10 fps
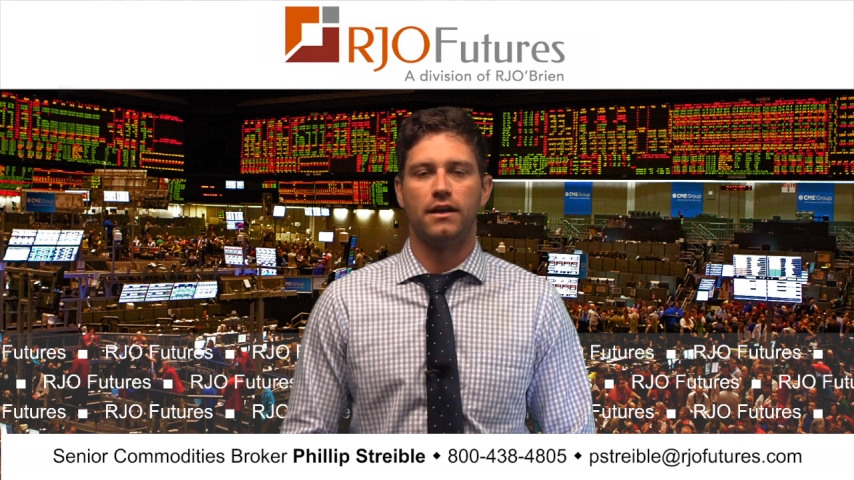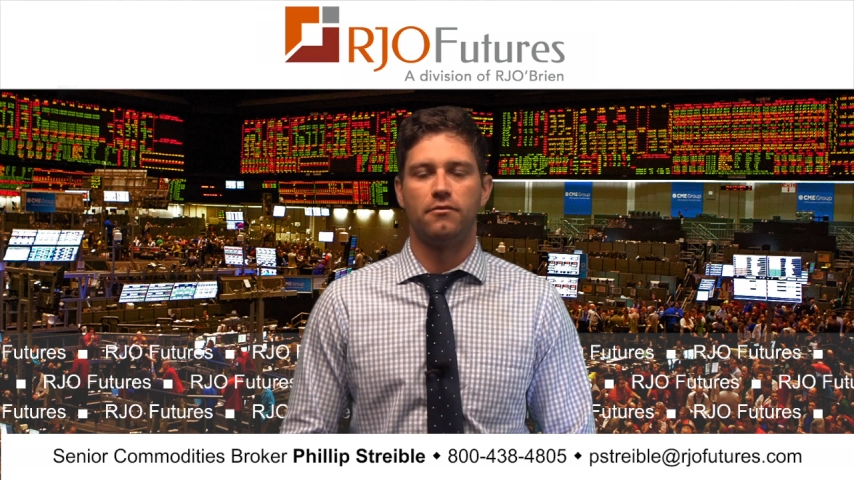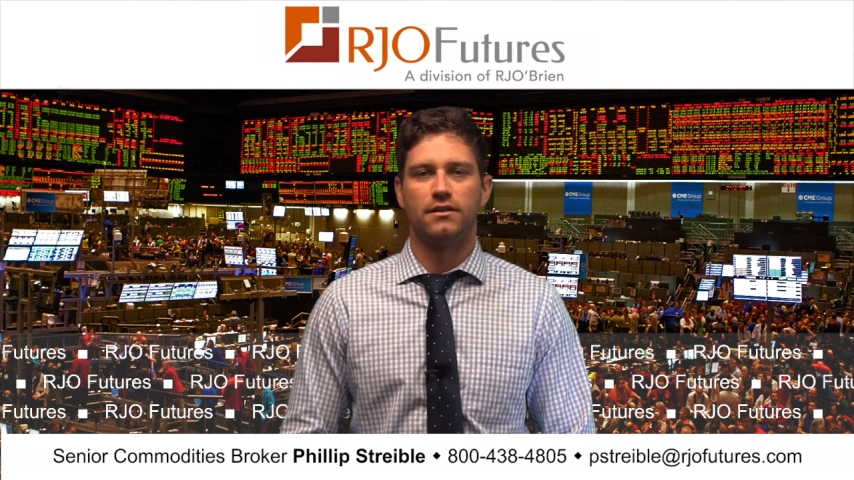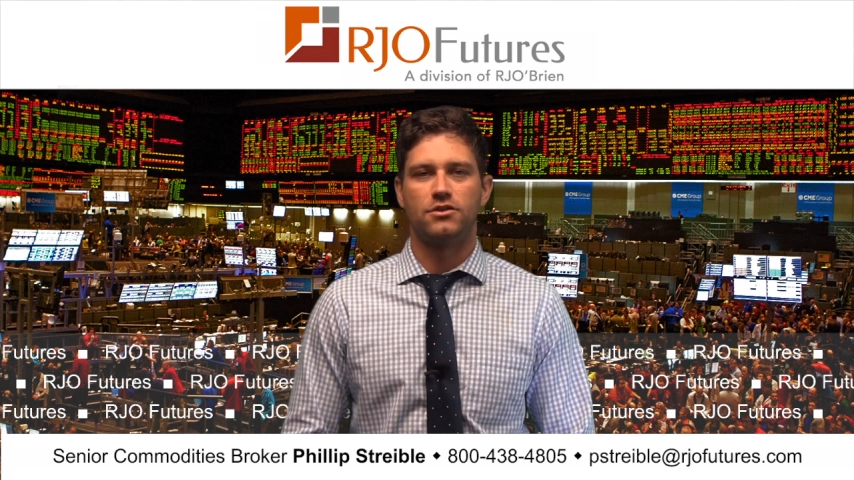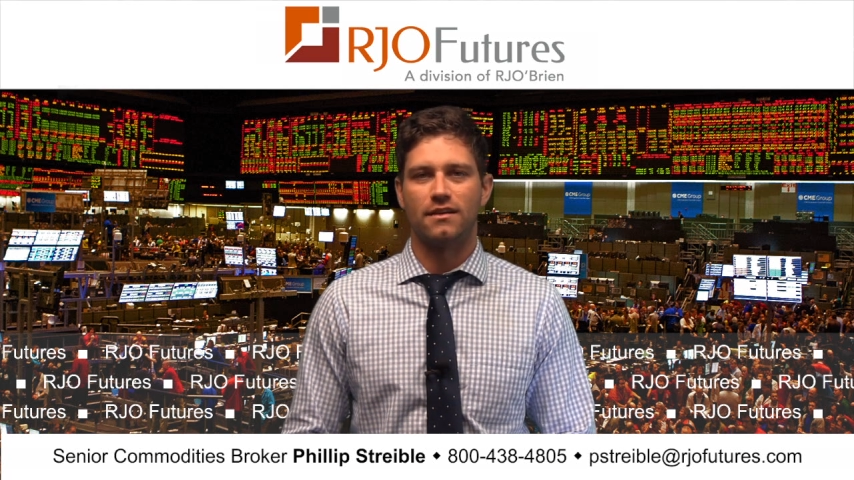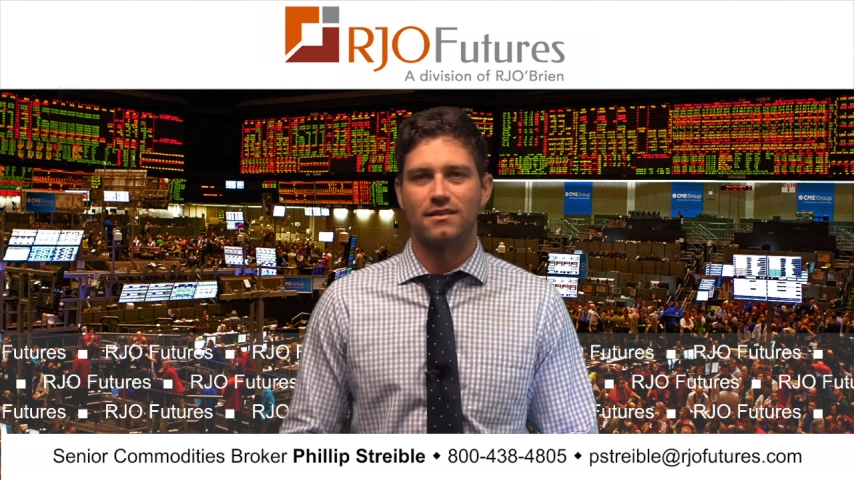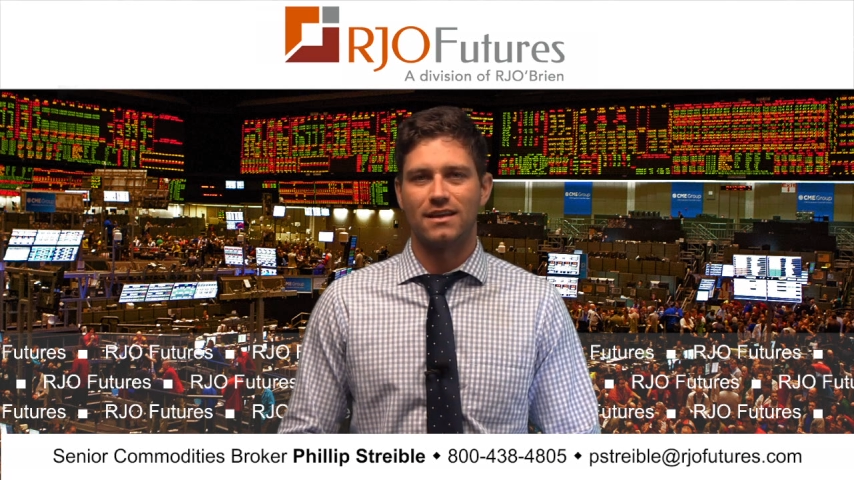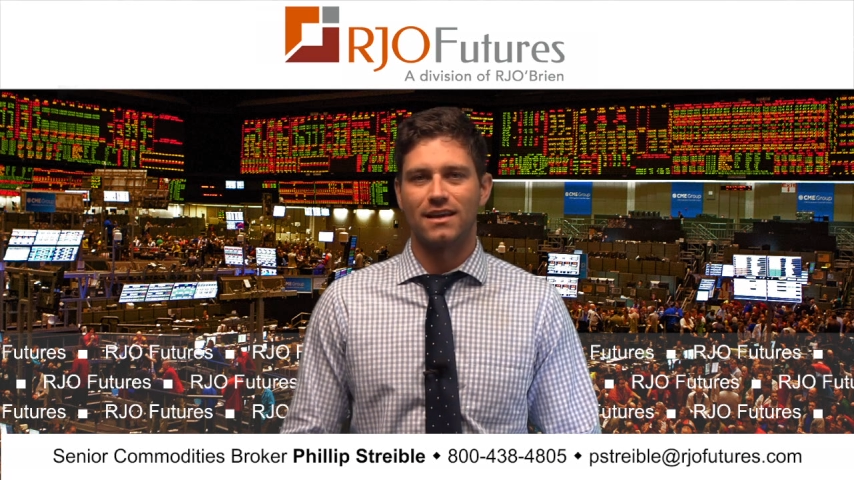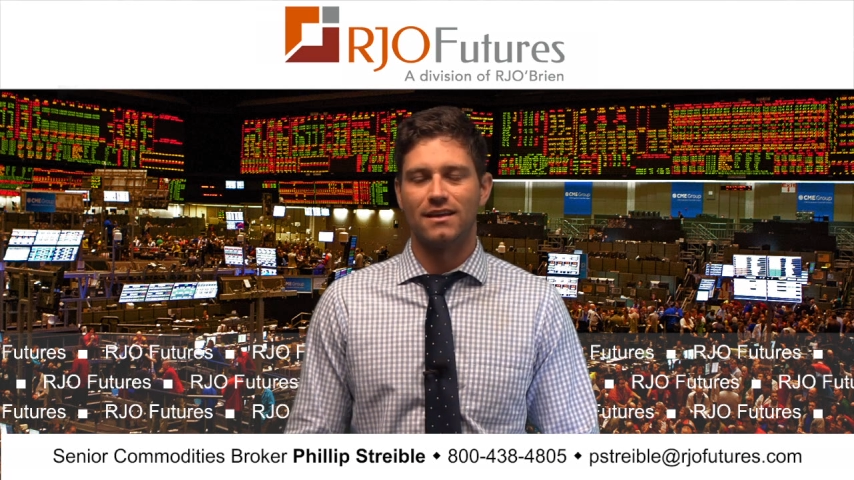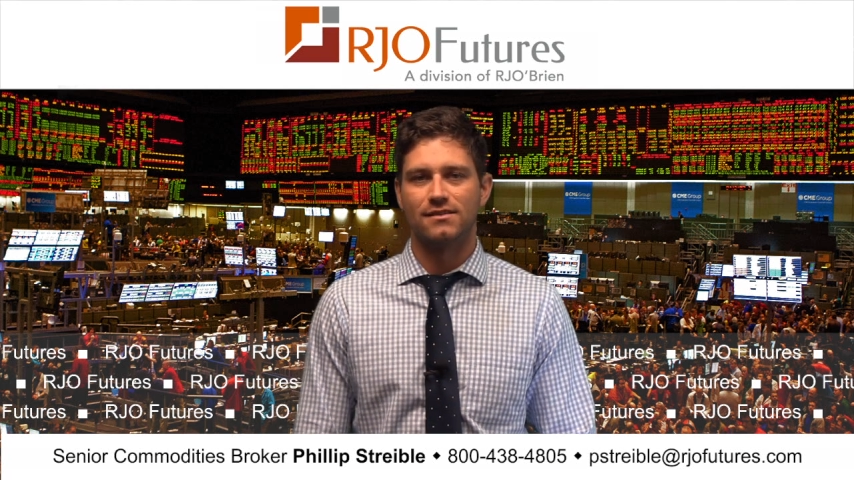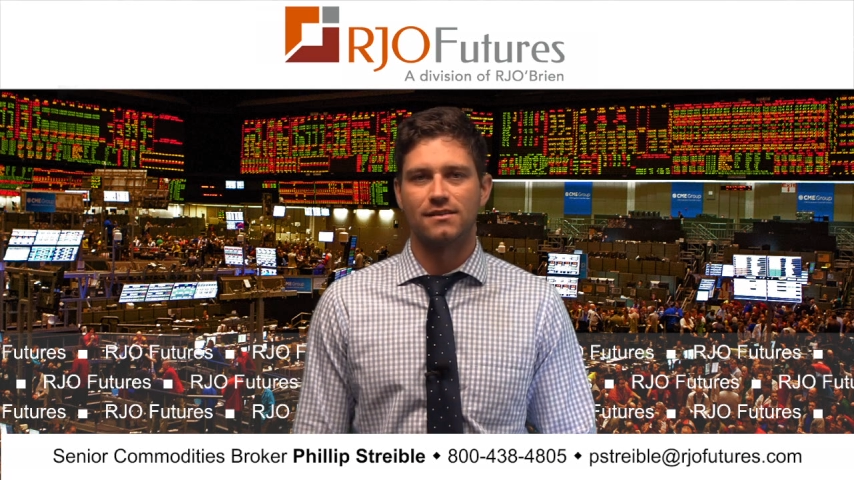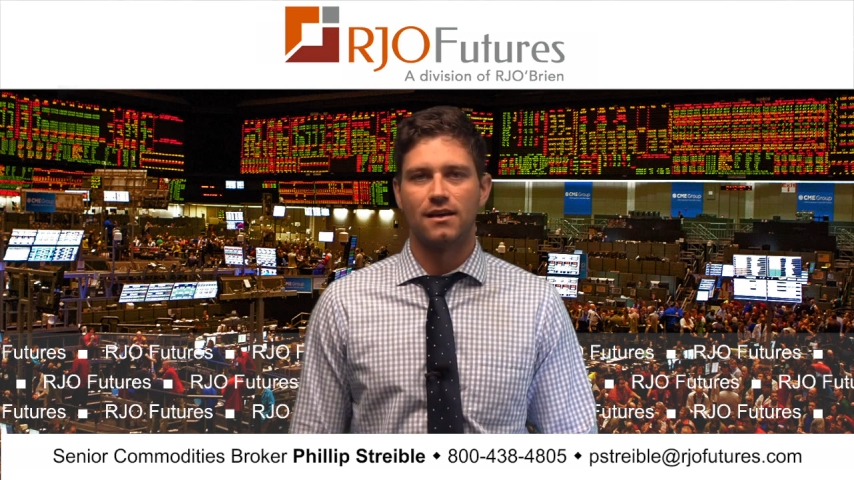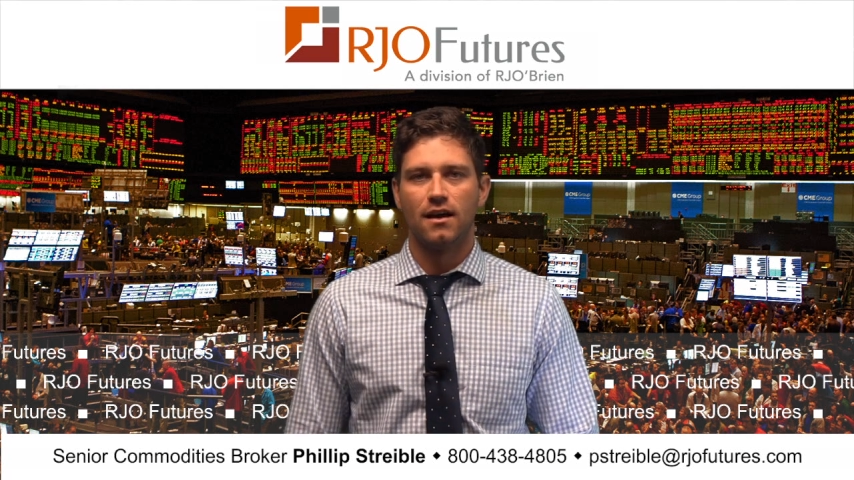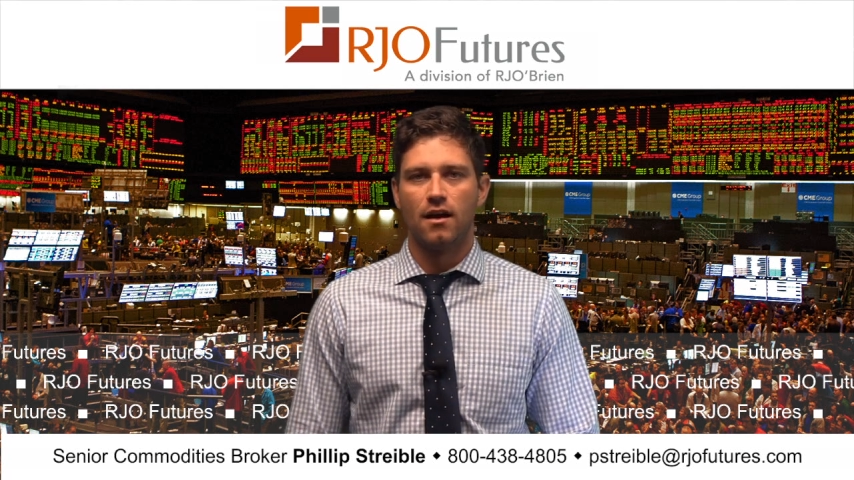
play, which I think is